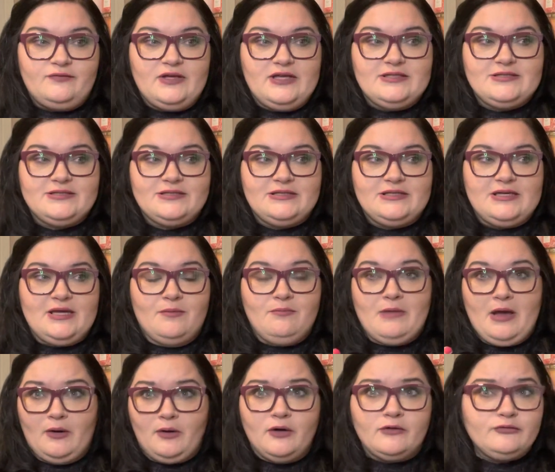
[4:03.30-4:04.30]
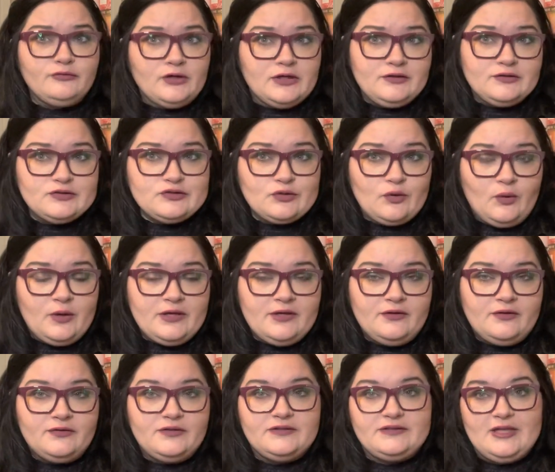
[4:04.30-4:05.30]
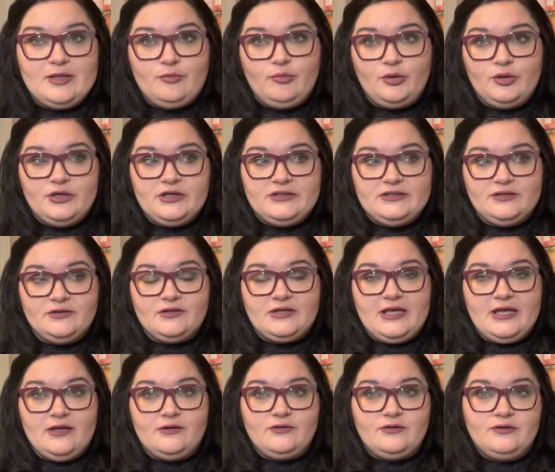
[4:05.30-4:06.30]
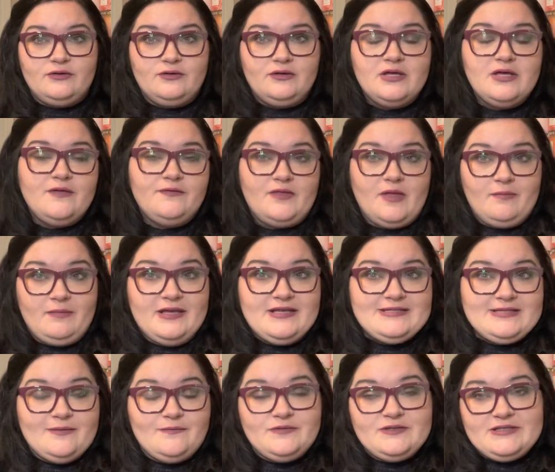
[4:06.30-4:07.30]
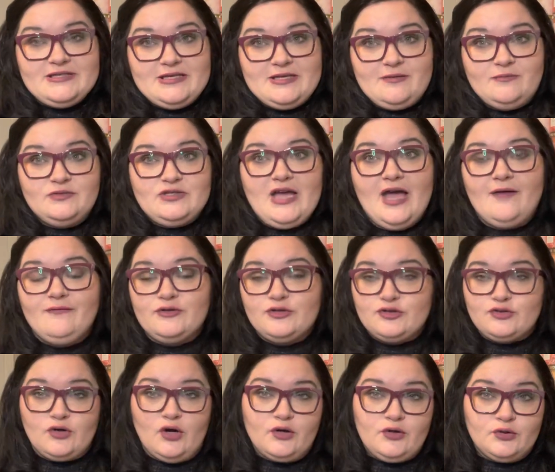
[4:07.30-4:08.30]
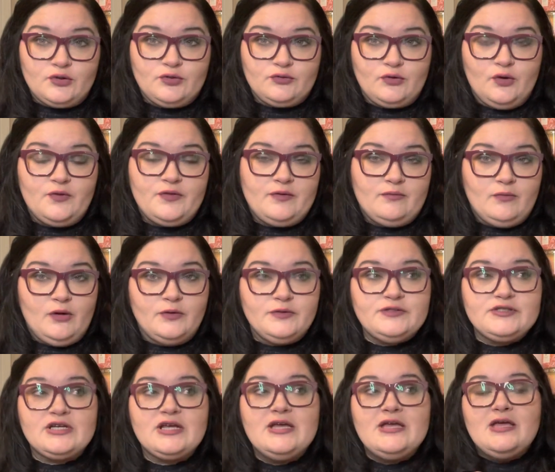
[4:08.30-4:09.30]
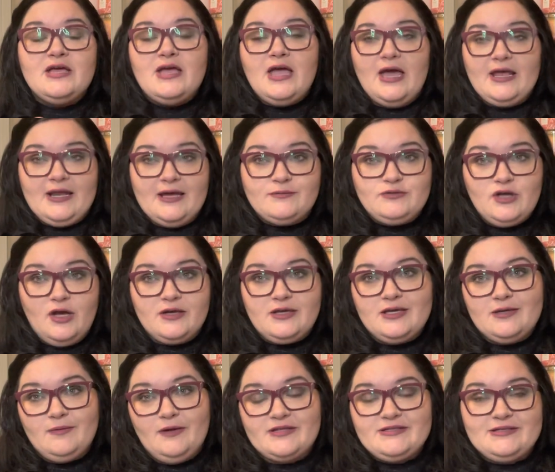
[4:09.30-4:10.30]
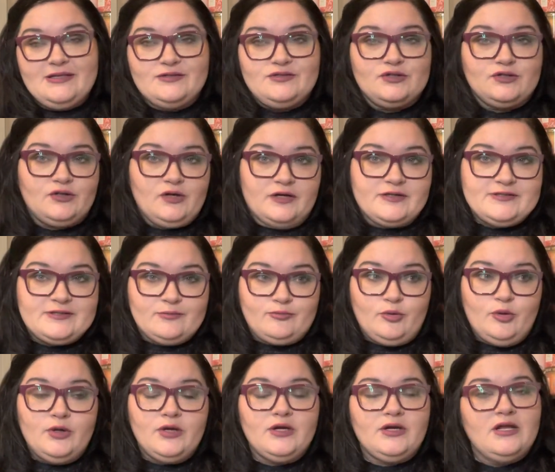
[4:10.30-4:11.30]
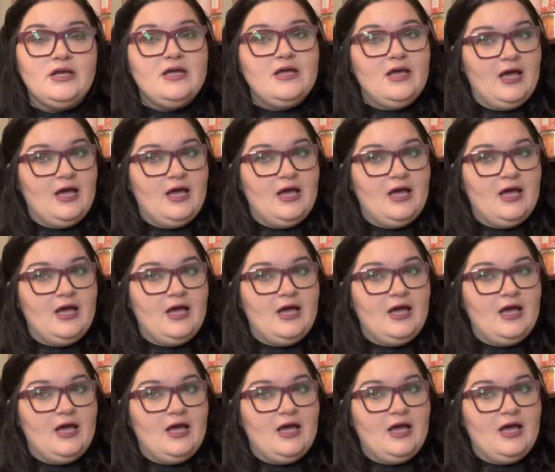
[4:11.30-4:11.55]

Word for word: it's the amount of fragrance oil that they put in their candle that makes them seem to have a stronger throw than most. And I'm talking about scents across the board.